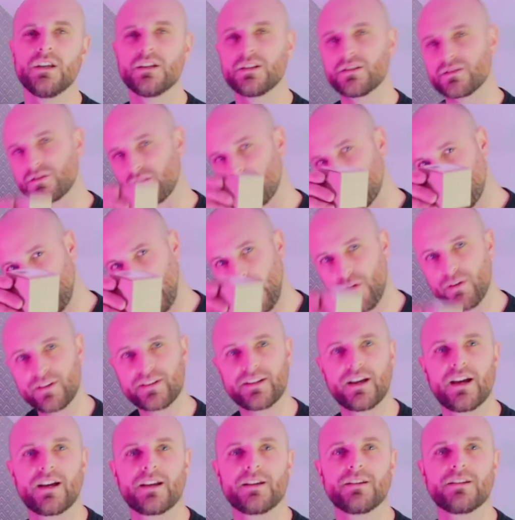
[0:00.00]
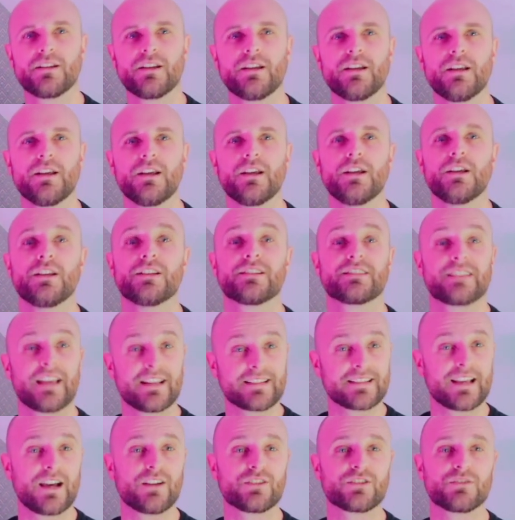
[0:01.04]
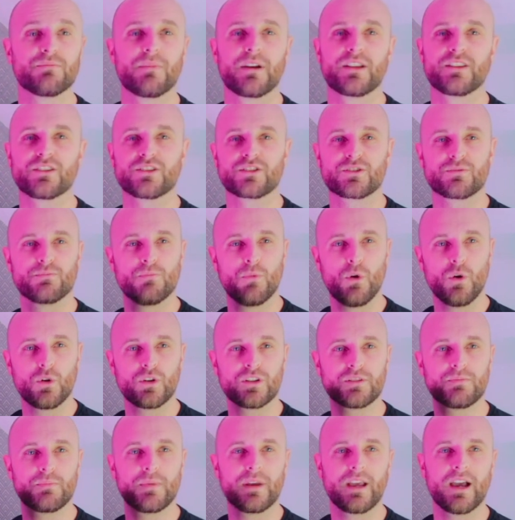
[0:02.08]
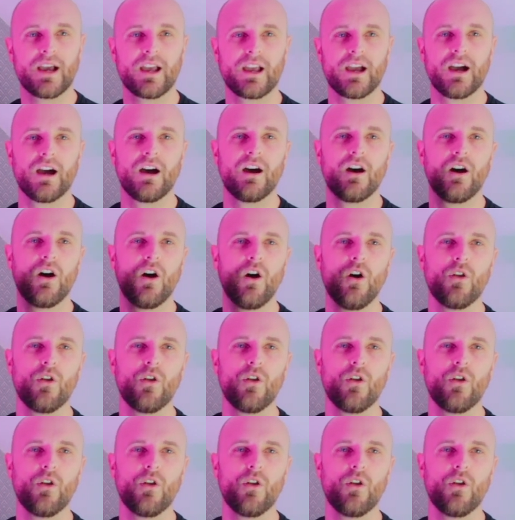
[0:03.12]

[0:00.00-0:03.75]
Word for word: So Faradite set out to make the smallest PIR